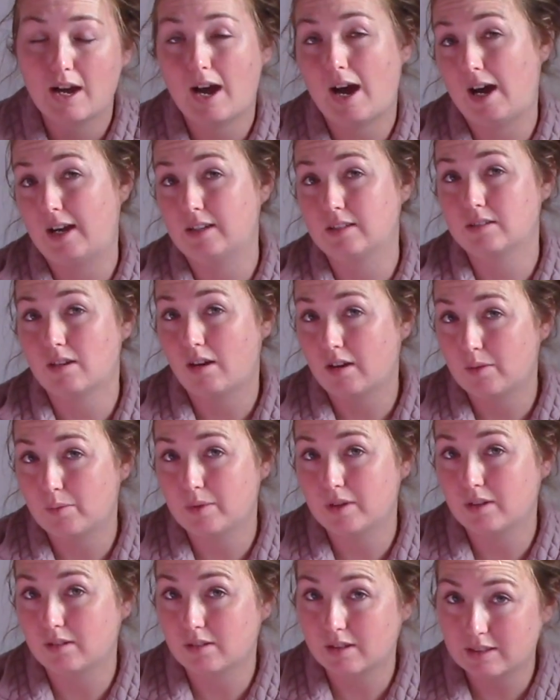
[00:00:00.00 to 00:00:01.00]
and I
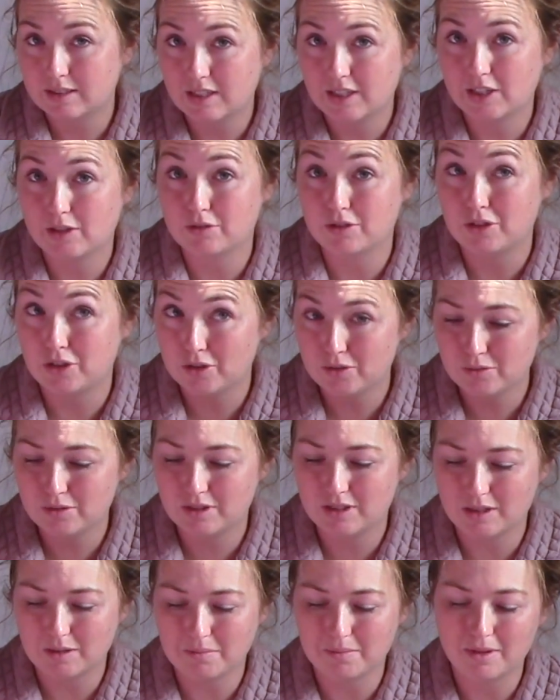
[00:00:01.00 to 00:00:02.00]
will continue to use
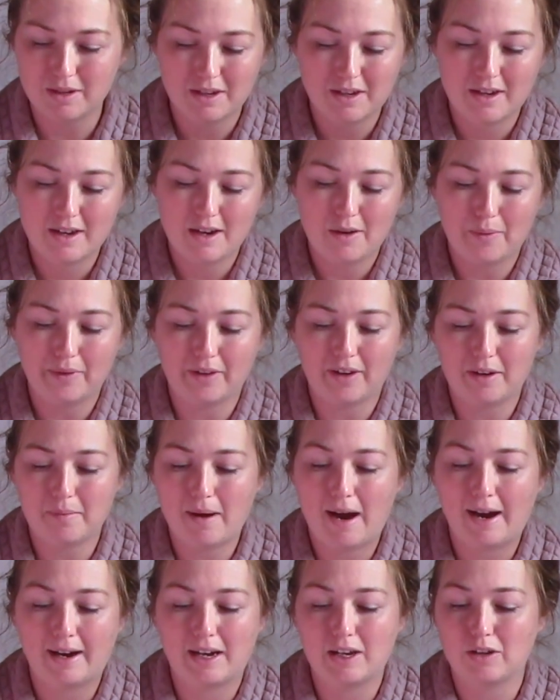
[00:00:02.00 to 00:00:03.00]
them when I'm
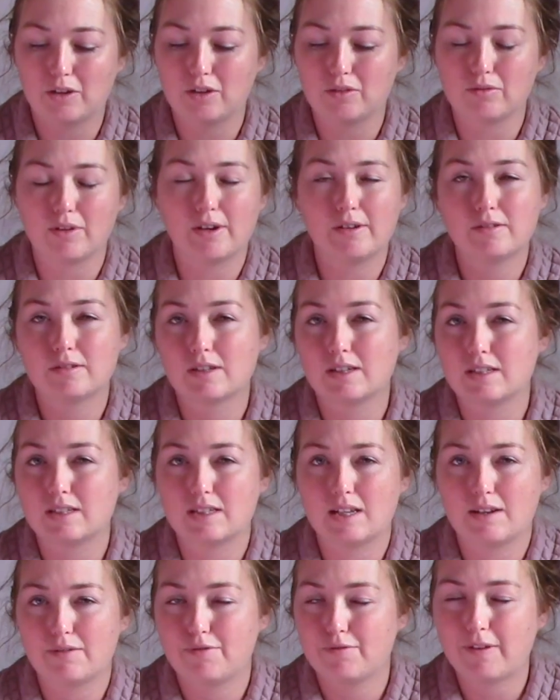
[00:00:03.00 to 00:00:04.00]
hacking on the road because
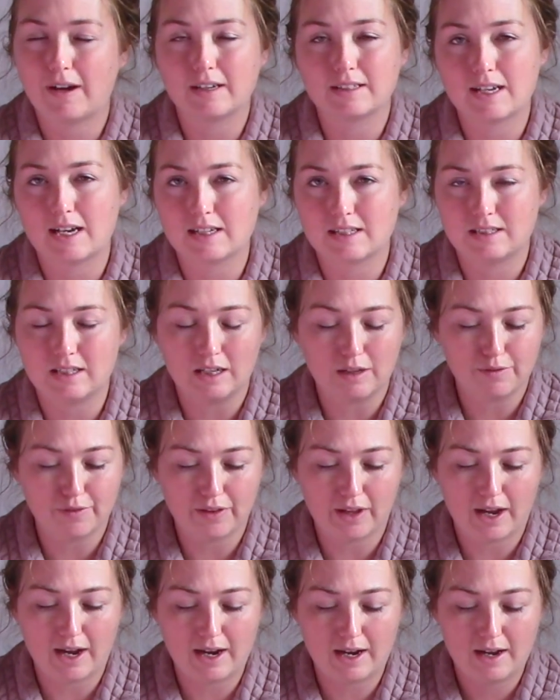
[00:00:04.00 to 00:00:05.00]
they're fantastic for
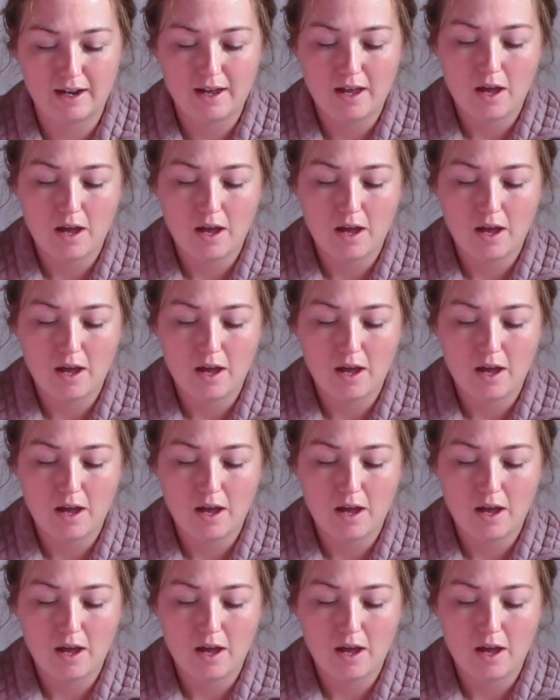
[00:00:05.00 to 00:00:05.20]
that.